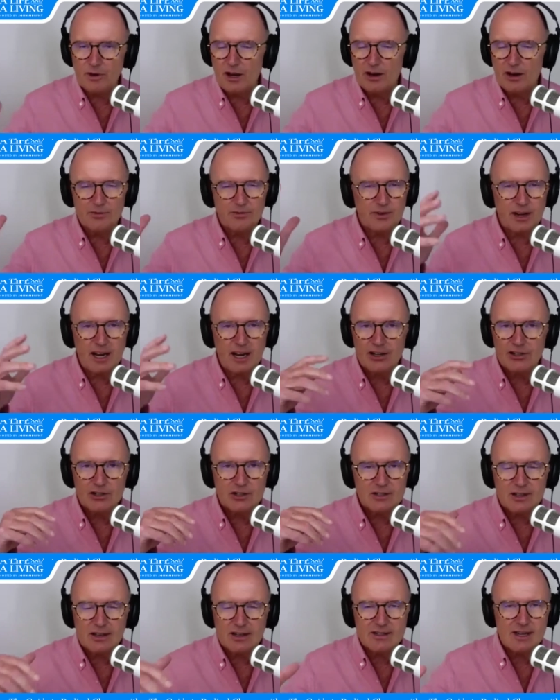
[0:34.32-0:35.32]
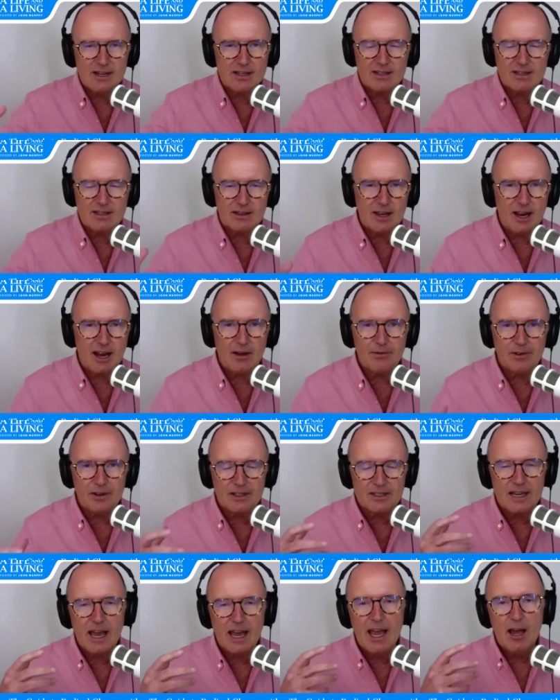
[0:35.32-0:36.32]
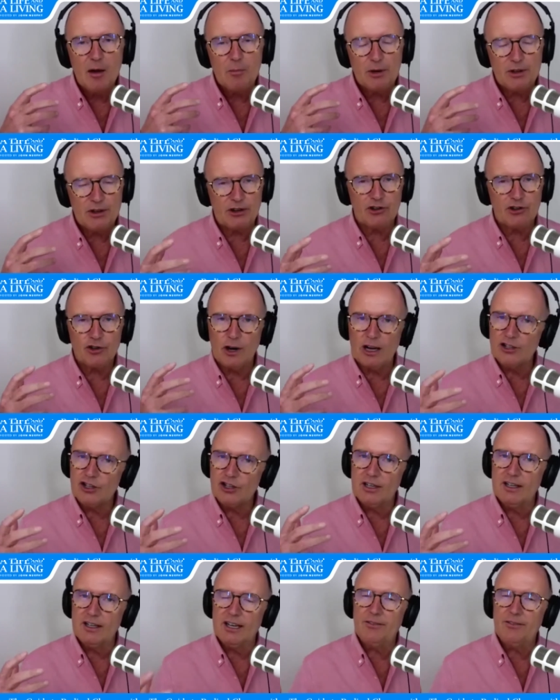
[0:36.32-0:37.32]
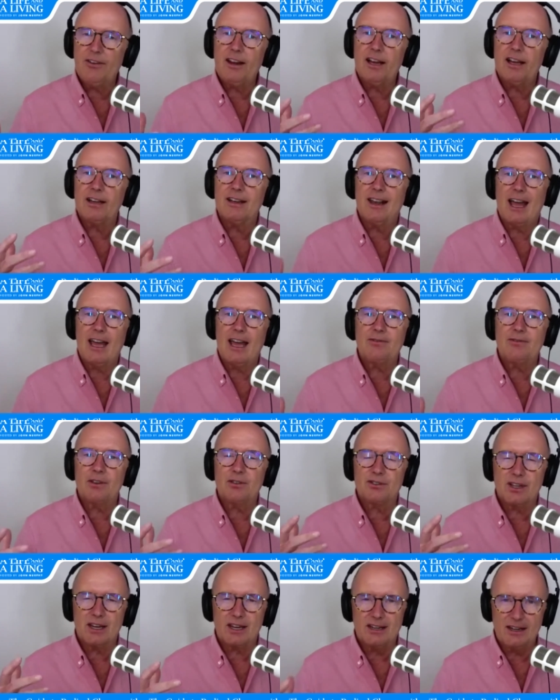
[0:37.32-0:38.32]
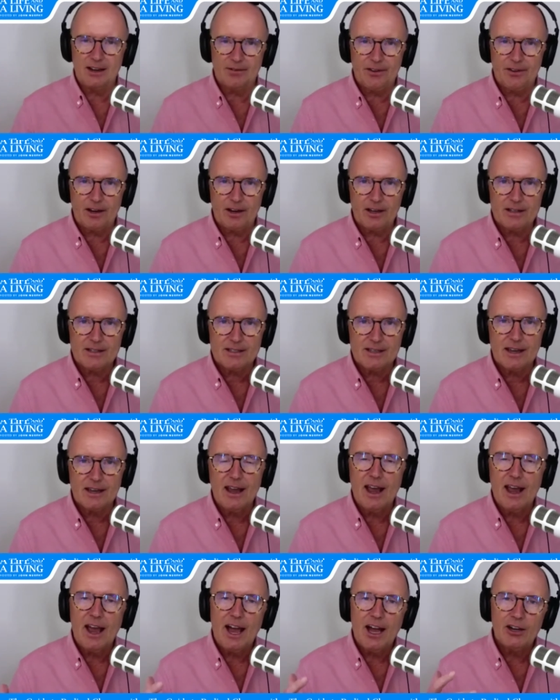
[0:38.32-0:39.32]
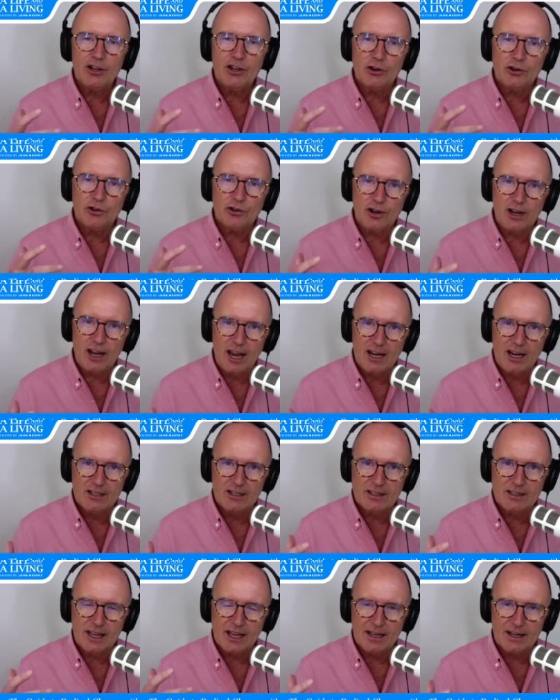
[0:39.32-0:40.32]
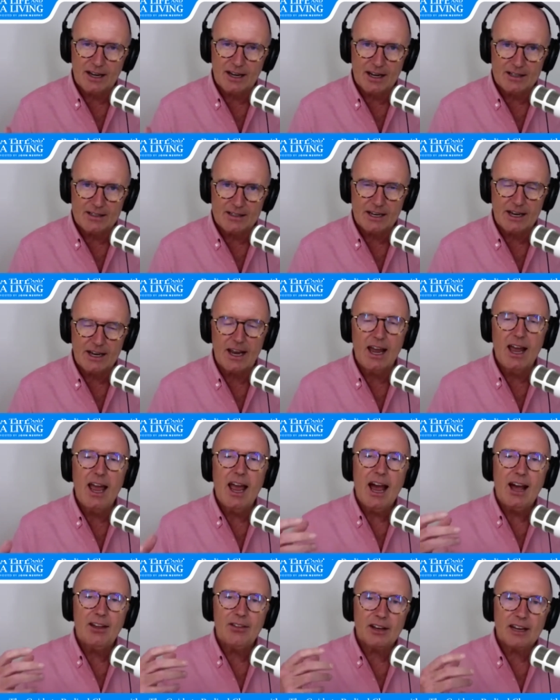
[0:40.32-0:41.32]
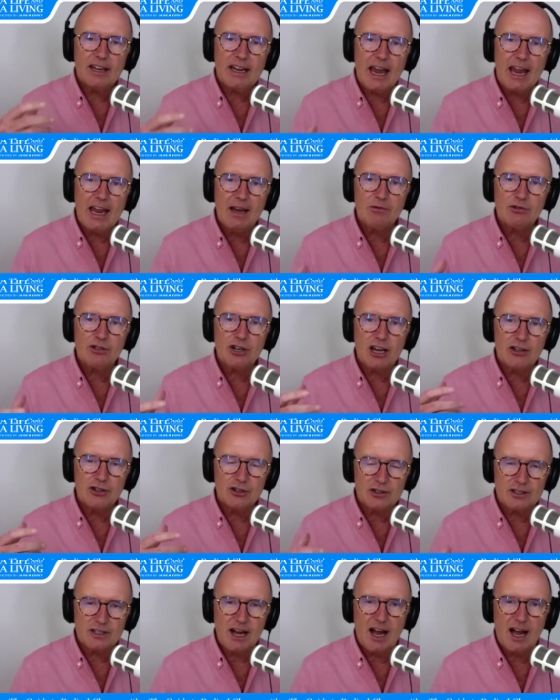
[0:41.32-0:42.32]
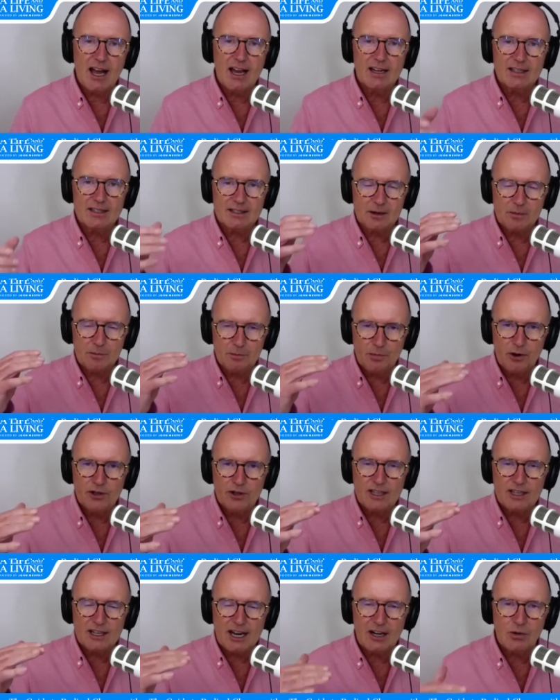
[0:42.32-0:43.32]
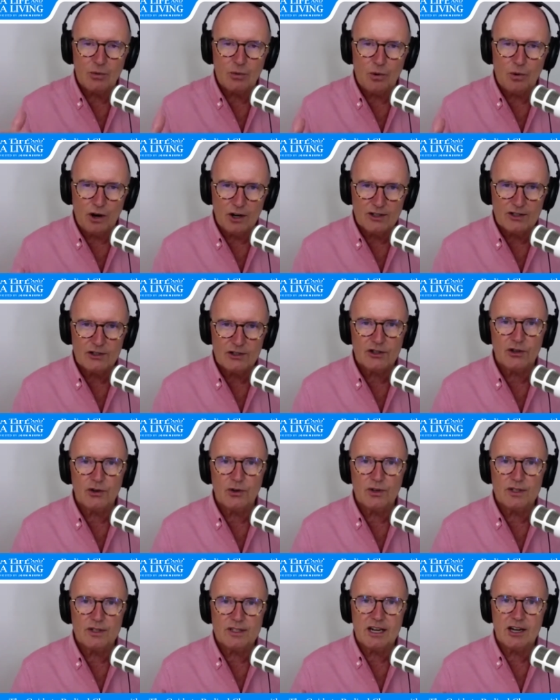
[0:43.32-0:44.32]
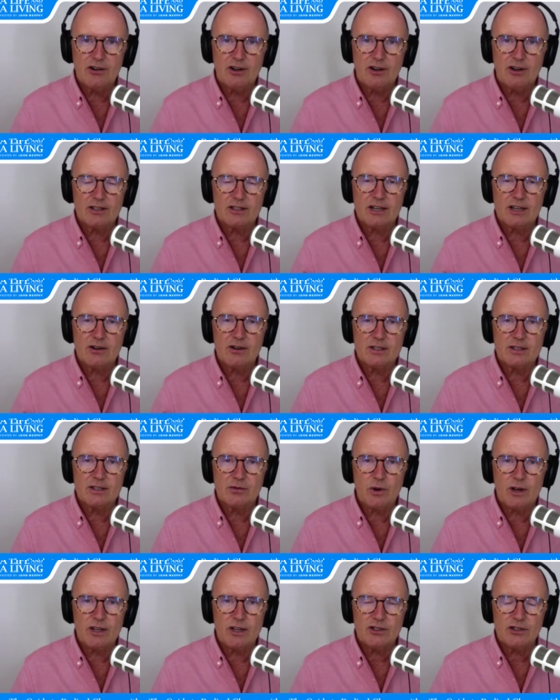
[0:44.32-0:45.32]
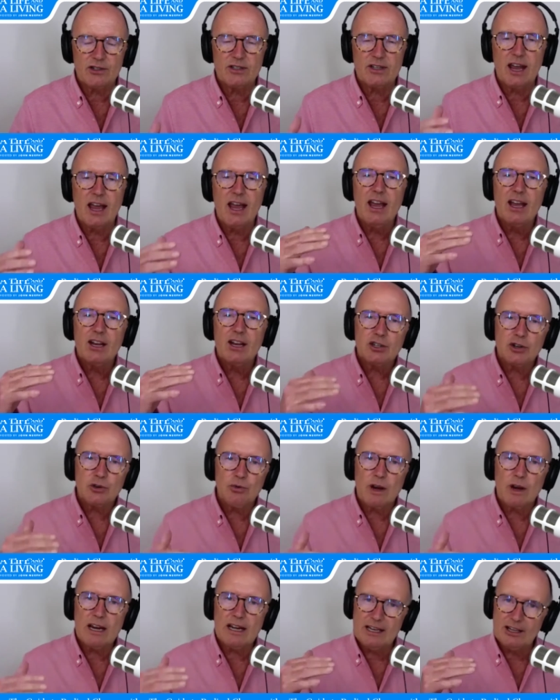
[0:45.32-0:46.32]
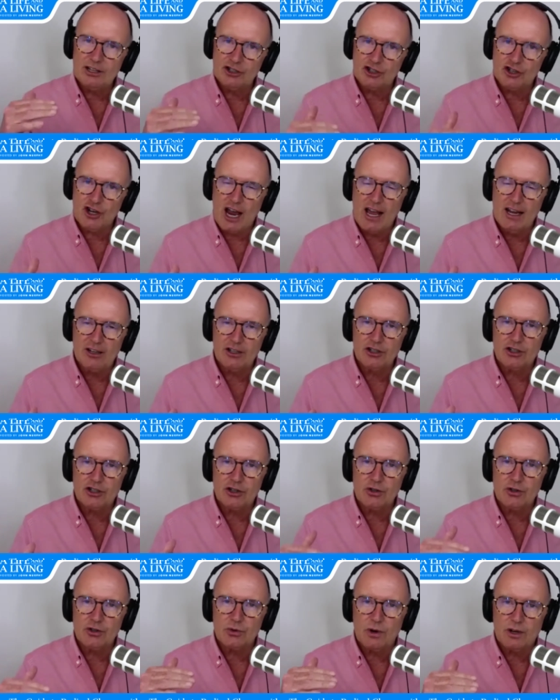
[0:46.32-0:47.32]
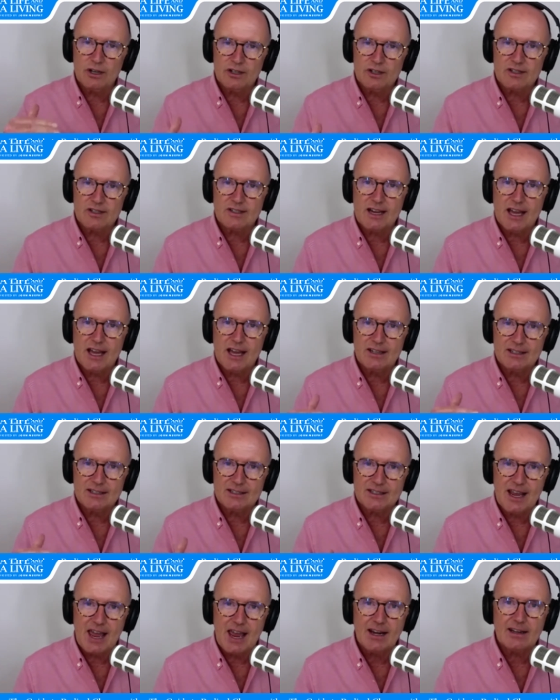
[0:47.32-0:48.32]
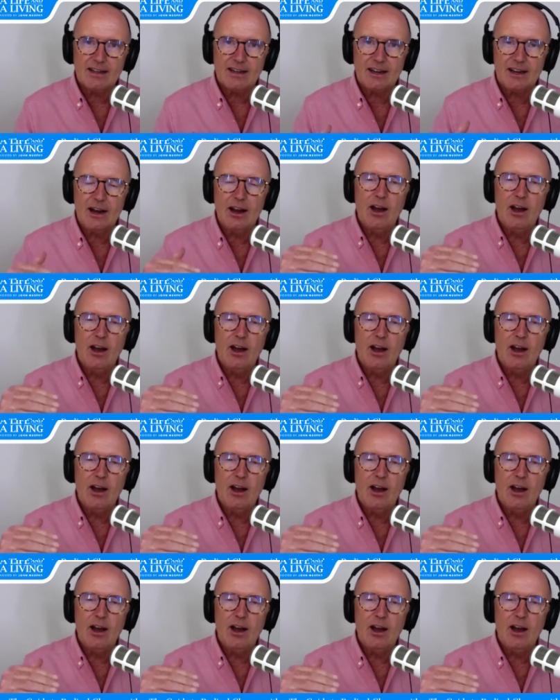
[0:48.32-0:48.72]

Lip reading: financial success of the obvious, but that you're actually living a life of significance and you're creating that legacy. And the Game Changer's Guide is a book that kind of walks you through a series of questions to really challenge you to understand exactly